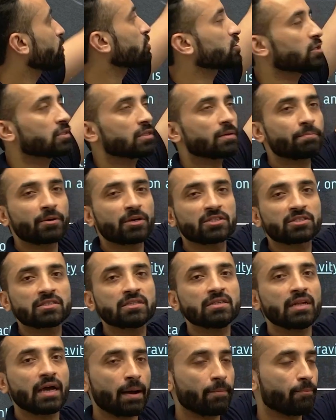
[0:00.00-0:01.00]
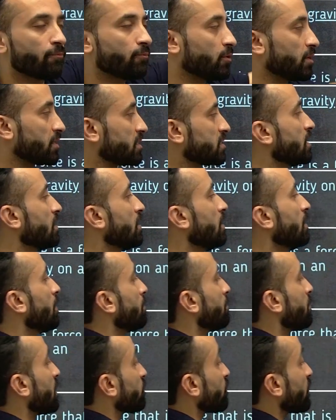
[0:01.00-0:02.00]
on the person? Upwards.
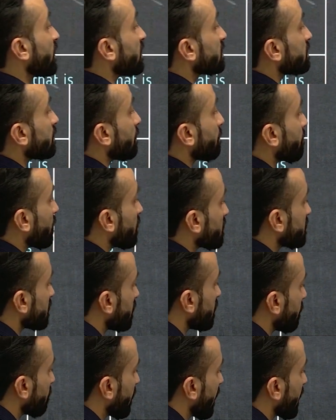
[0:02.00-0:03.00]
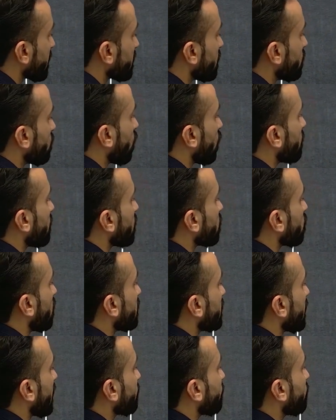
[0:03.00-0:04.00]
But where is the person applying the normal
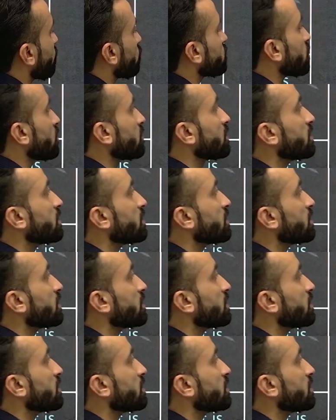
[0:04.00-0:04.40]
contact force on the